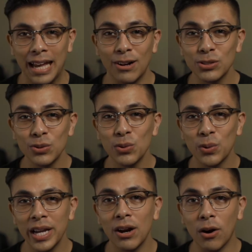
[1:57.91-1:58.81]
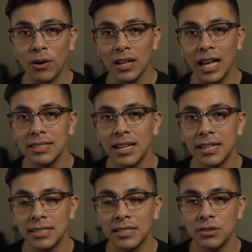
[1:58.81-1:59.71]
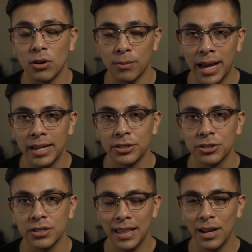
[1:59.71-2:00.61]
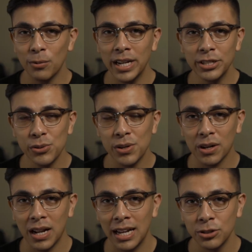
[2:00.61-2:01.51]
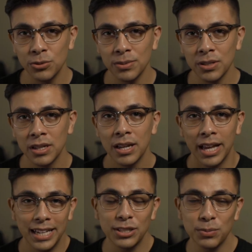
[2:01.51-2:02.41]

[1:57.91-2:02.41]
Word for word: And also the way our class sizes are managed. And that ratio in our classrooms is